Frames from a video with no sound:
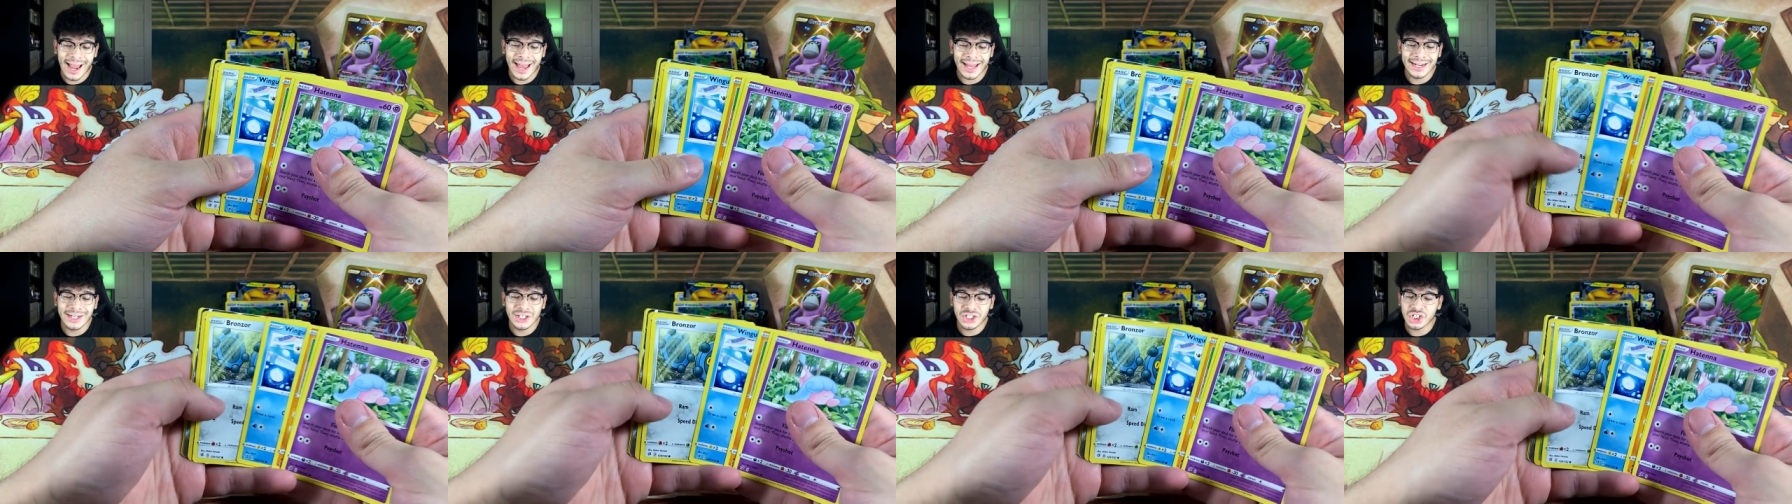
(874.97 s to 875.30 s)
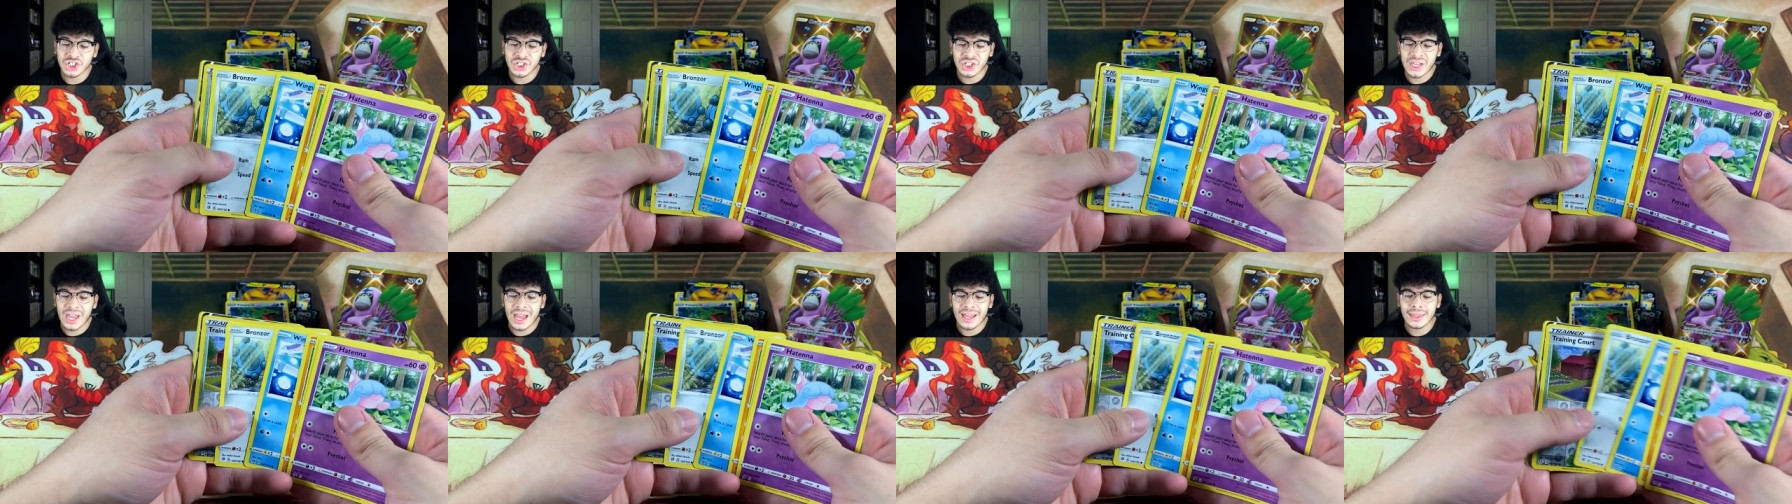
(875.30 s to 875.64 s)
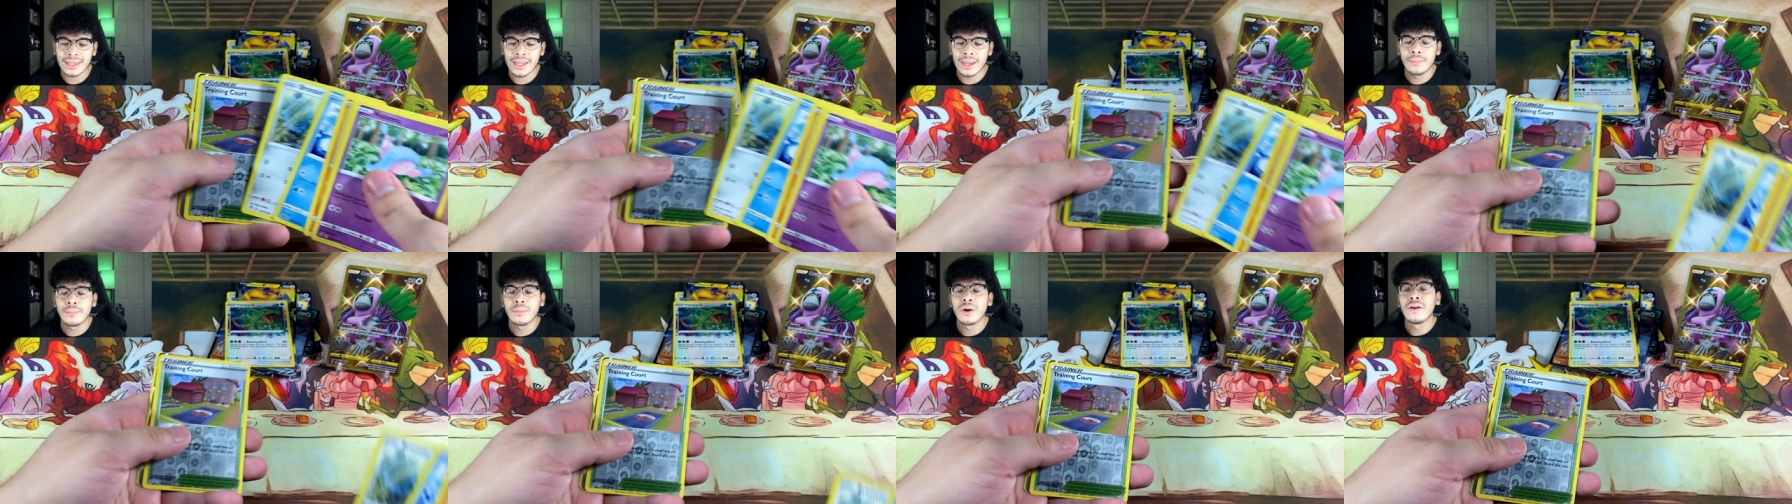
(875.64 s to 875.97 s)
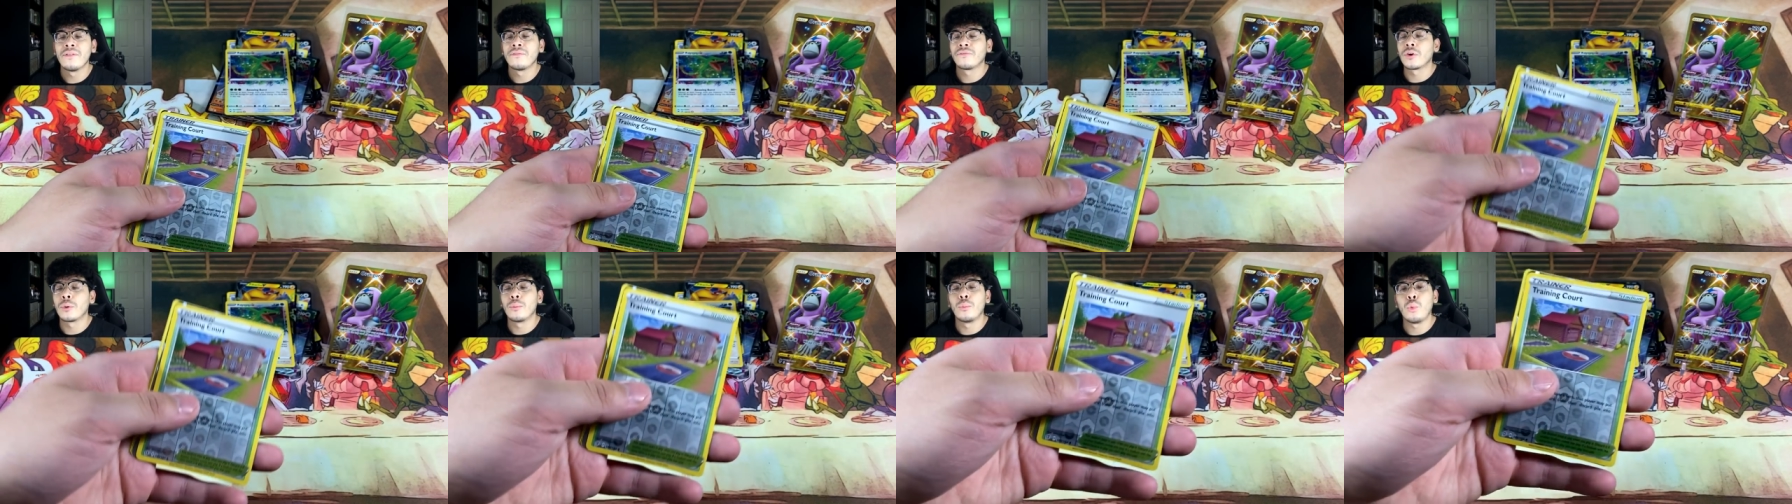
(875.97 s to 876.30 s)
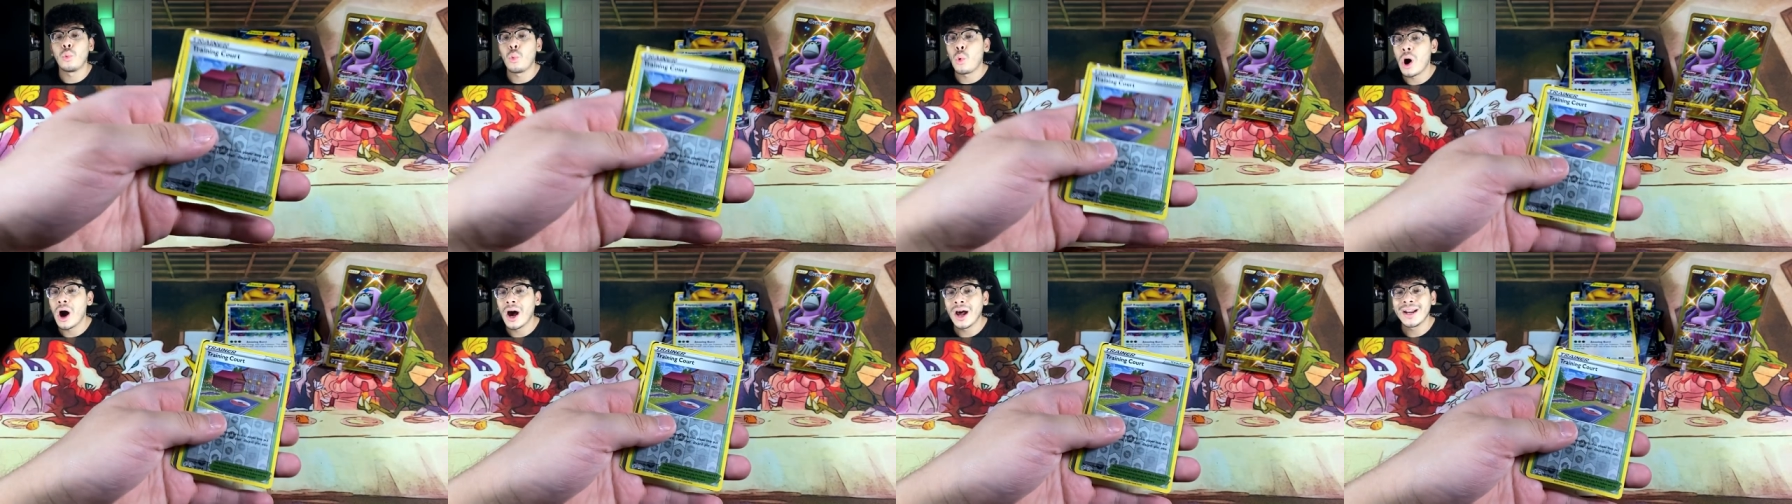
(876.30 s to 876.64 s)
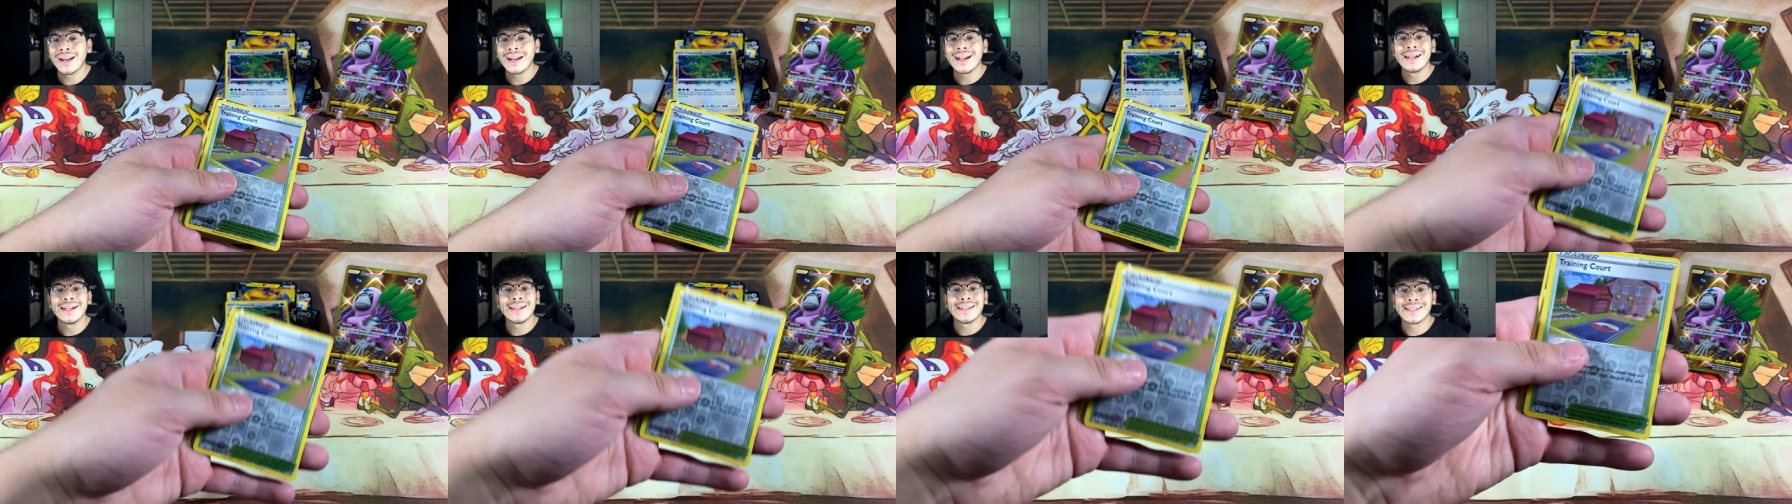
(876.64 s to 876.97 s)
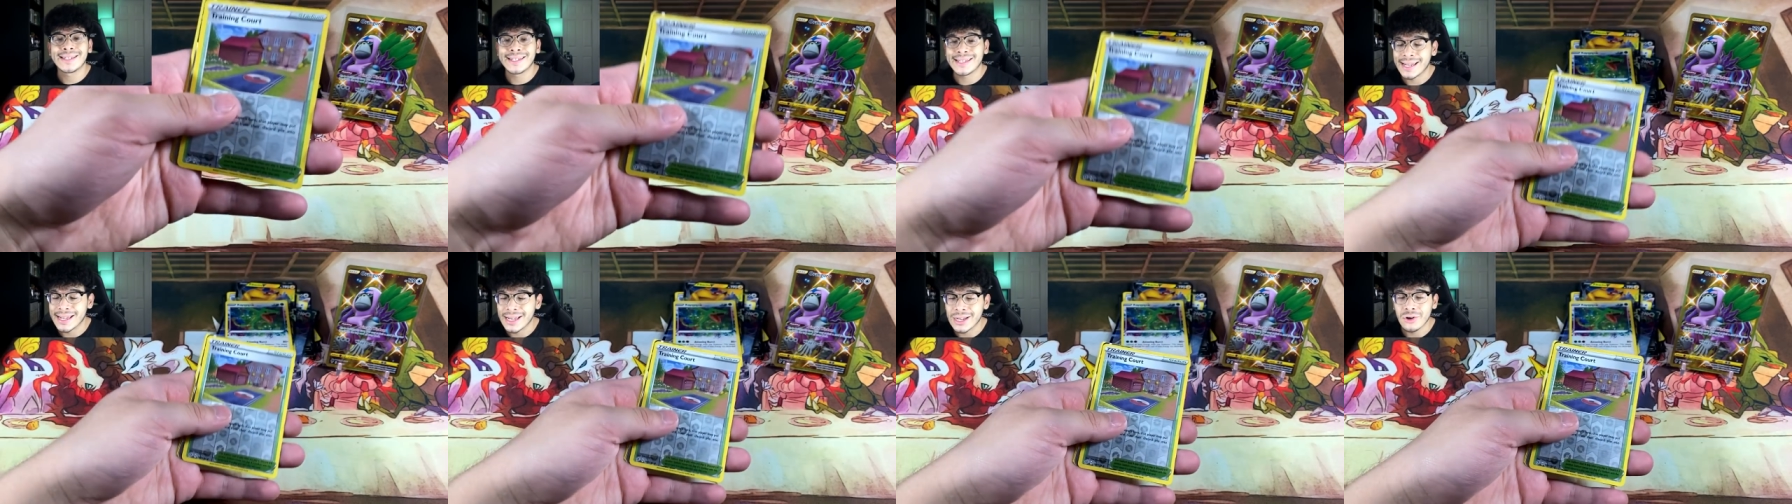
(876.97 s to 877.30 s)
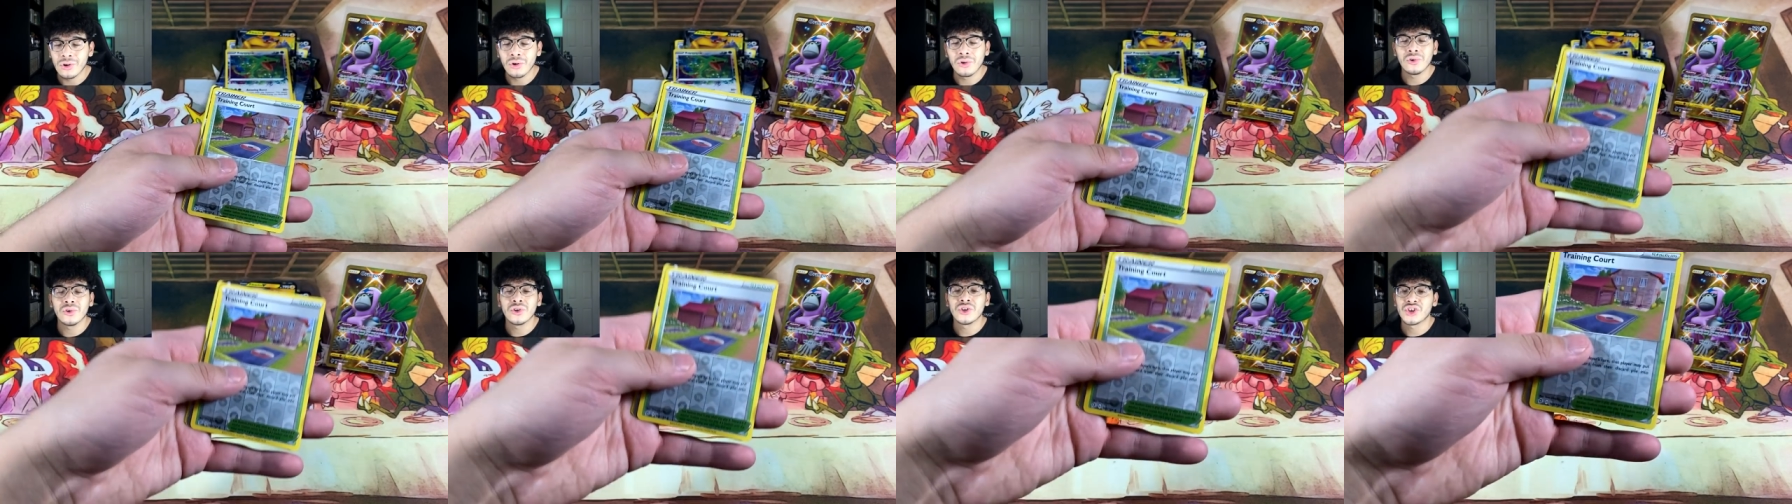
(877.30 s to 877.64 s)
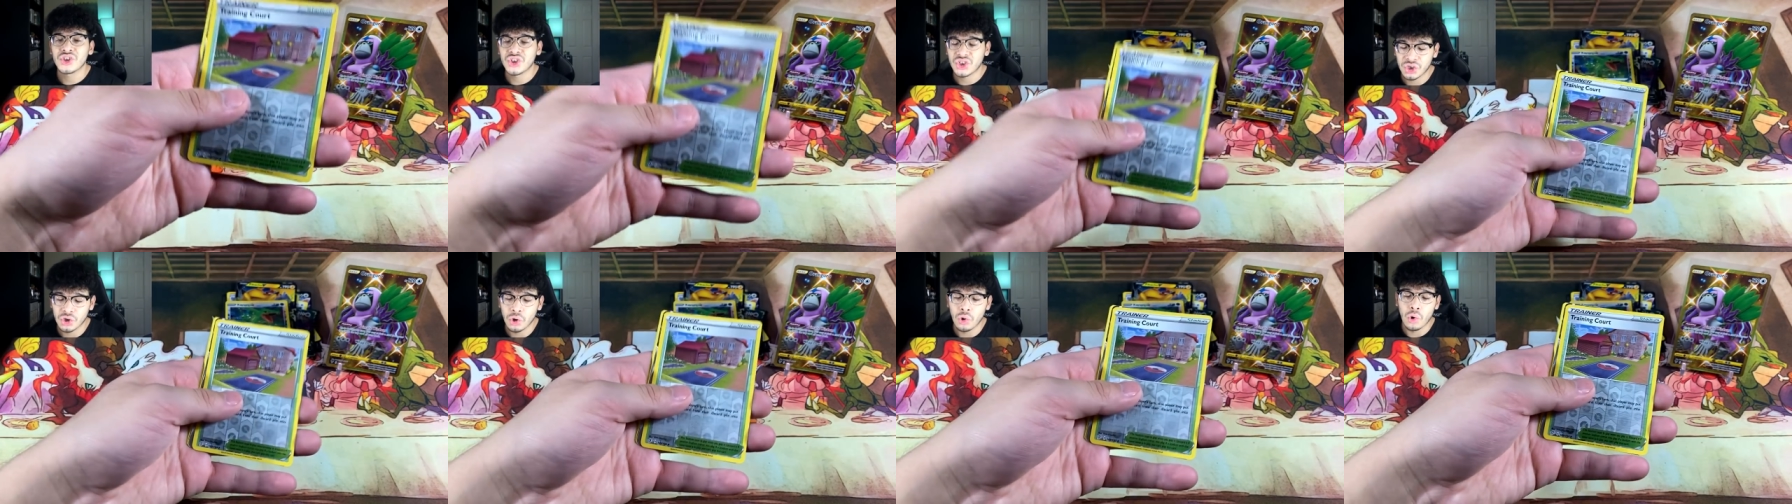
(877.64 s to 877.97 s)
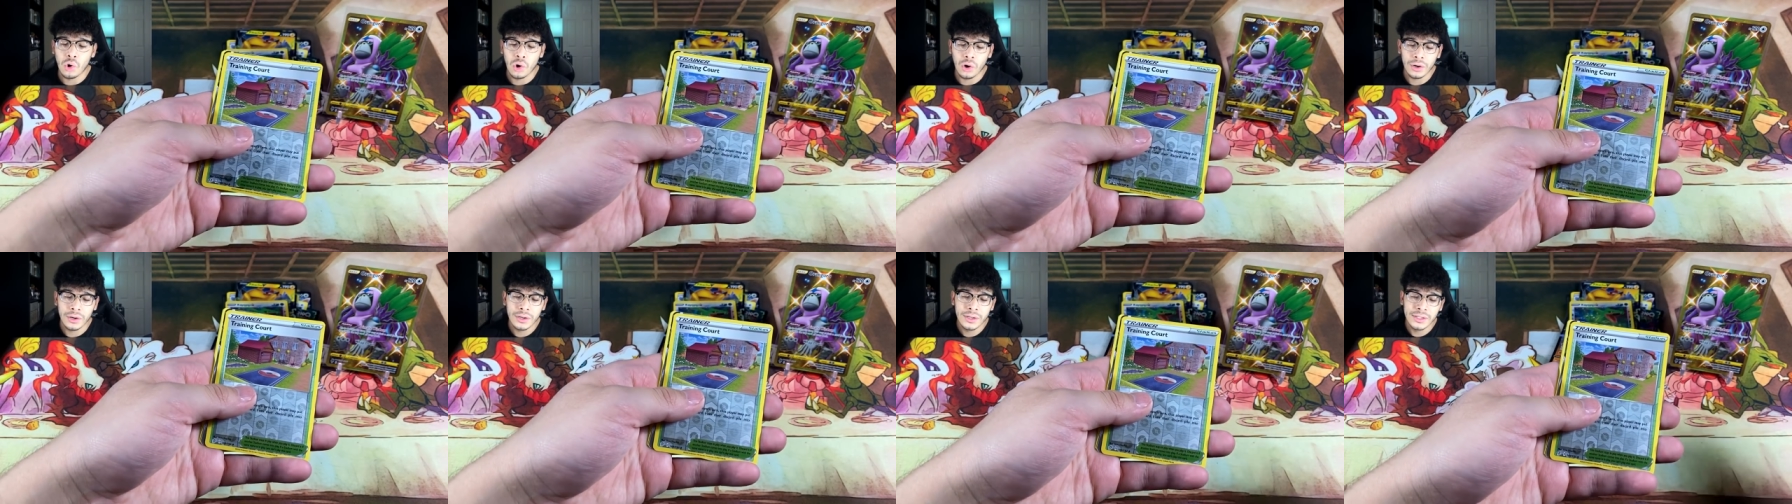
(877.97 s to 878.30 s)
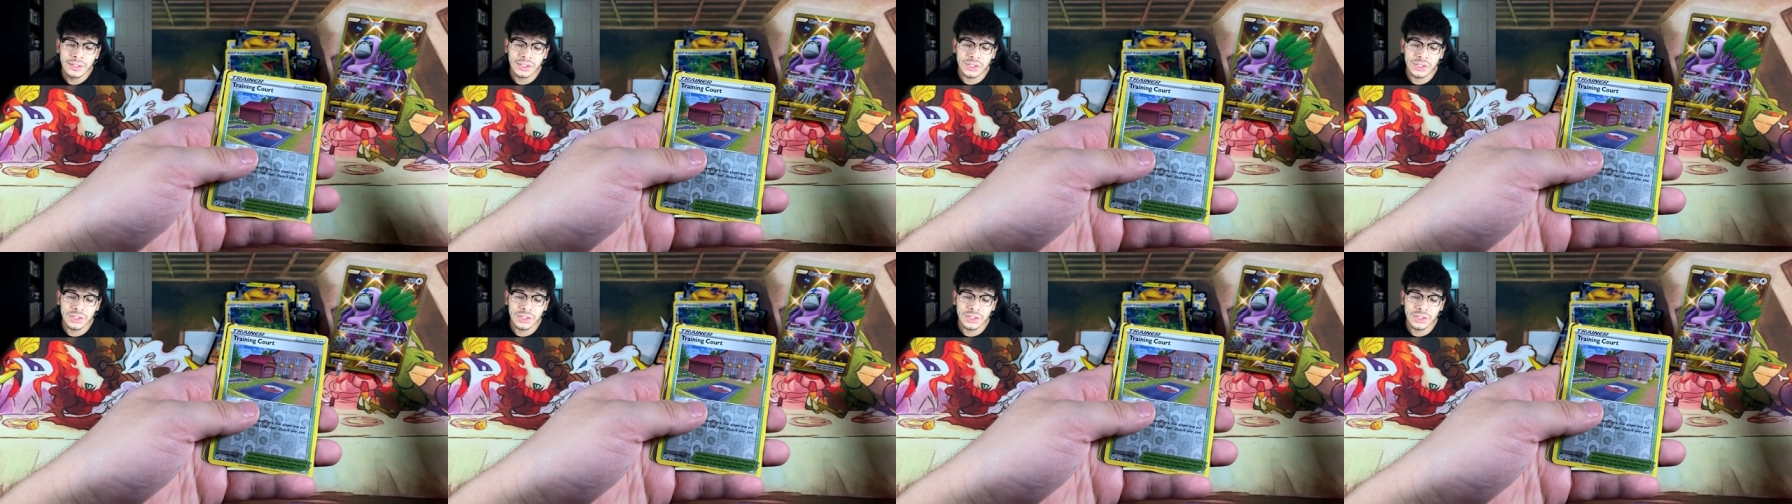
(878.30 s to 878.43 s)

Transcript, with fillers: I didn't just get them from one single store.